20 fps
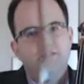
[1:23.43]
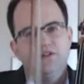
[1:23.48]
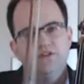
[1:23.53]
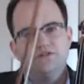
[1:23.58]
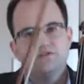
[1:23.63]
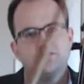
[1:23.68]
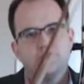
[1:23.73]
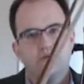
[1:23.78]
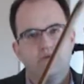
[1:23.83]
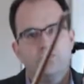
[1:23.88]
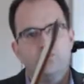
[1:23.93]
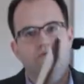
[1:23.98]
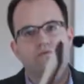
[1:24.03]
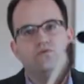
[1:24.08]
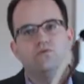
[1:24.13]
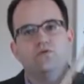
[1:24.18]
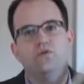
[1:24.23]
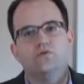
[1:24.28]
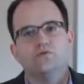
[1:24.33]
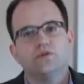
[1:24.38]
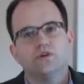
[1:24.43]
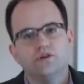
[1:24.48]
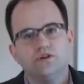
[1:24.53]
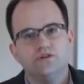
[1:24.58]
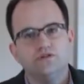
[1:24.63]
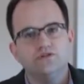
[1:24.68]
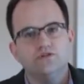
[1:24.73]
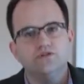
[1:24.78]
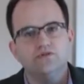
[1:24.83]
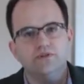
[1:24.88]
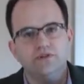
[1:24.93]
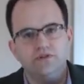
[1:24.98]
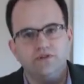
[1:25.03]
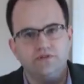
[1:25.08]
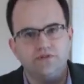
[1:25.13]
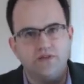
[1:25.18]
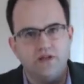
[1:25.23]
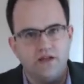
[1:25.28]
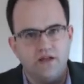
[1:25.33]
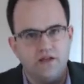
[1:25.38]
So what we're going to do
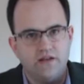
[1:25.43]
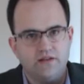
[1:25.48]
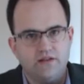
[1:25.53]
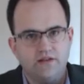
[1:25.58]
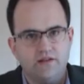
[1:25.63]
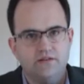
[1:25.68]
instead,